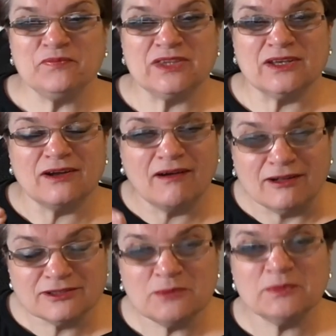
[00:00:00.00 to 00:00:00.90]
the
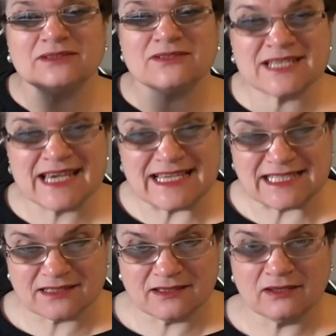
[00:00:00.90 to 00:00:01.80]
ultimate
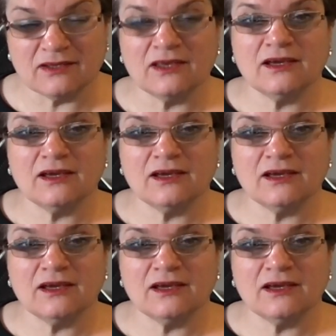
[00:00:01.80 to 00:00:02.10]
test